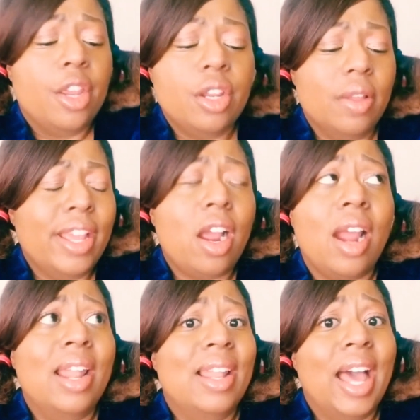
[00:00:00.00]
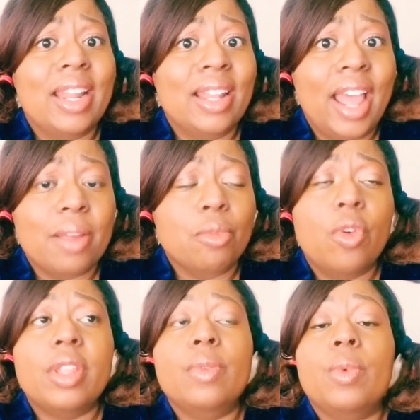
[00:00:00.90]
There are a lot alike,
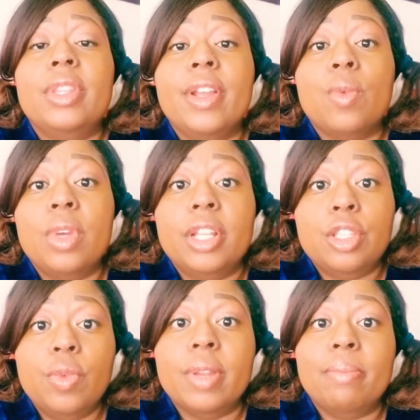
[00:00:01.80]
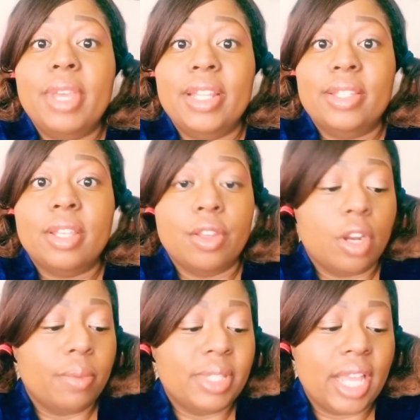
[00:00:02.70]
more than what they're willing to admit. You
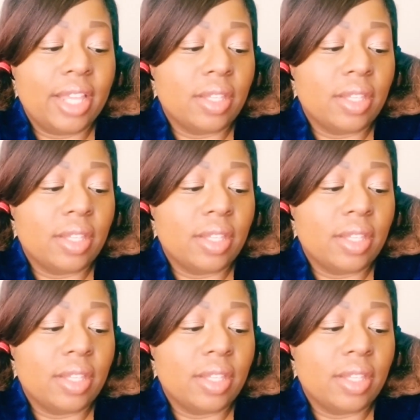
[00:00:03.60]
know what I'm saying?